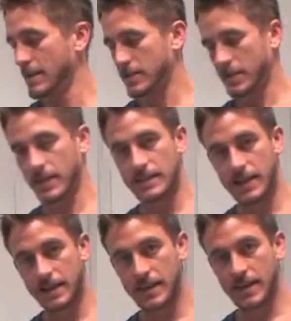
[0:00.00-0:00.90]
So I'm going to
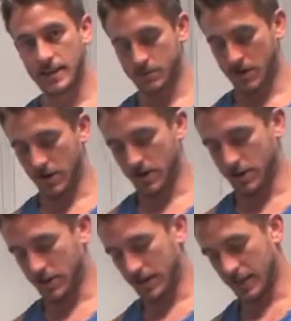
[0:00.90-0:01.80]
take the asparagus
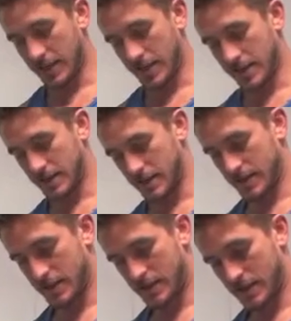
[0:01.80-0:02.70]
just like
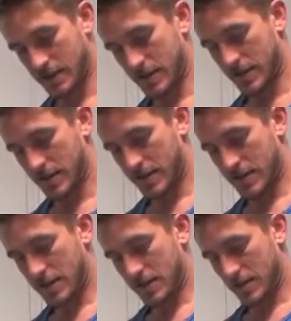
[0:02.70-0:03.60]
this,
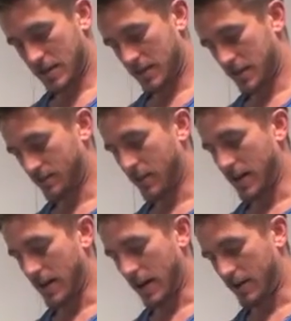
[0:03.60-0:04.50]
spread
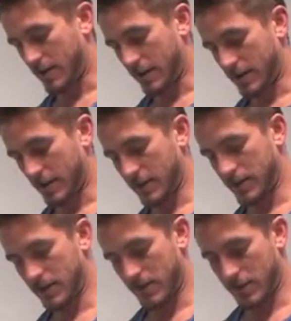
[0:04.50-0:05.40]
it out
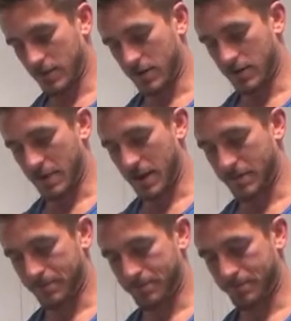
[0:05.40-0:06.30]
on the pan.